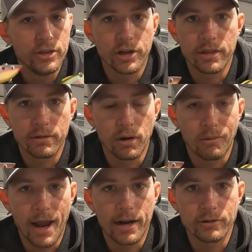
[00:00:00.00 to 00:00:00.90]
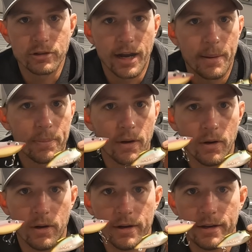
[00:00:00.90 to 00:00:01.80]
you can throw a rattle trap
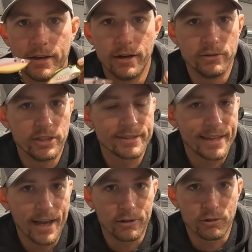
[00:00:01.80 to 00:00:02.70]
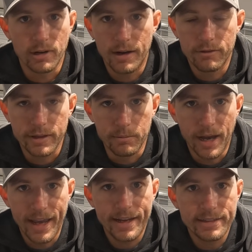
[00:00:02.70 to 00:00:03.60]
on, you know, just down gravelly
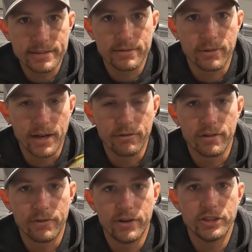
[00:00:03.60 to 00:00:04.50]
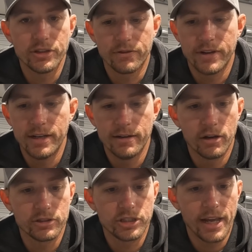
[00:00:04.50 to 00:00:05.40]
banks whenever the fish are feeding
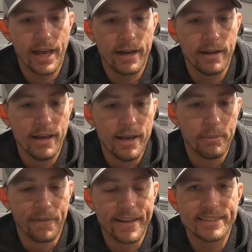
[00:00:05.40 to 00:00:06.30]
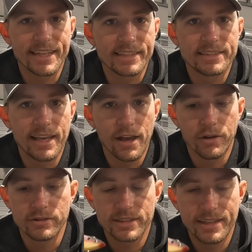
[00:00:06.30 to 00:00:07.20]
on shad. But this
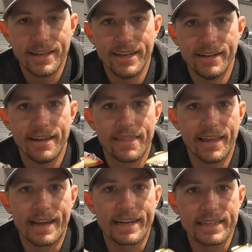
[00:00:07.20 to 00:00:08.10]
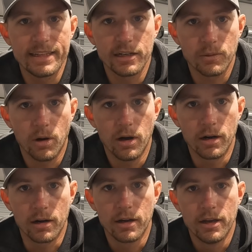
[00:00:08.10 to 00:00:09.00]
excels in the clear
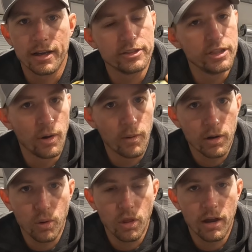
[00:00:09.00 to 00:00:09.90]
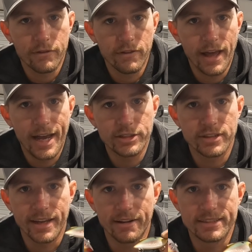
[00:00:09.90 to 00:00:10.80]
water because you don't want a whole lot of flash.
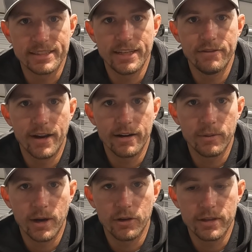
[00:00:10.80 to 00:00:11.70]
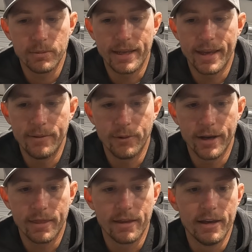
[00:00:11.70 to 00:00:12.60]
They can see very well to begin
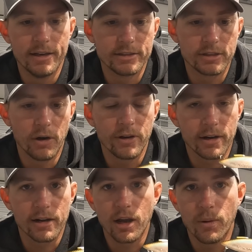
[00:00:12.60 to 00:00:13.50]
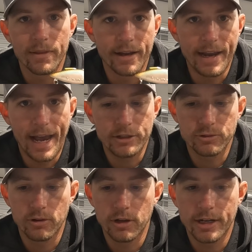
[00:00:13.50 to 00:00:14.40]
with. So you're gonna go with a
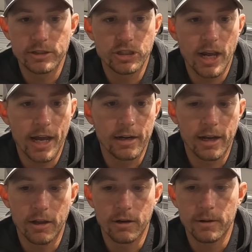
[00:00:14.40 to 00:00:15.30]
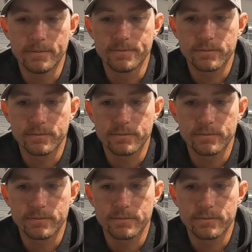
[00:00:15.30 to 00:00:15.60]
natural looking shad color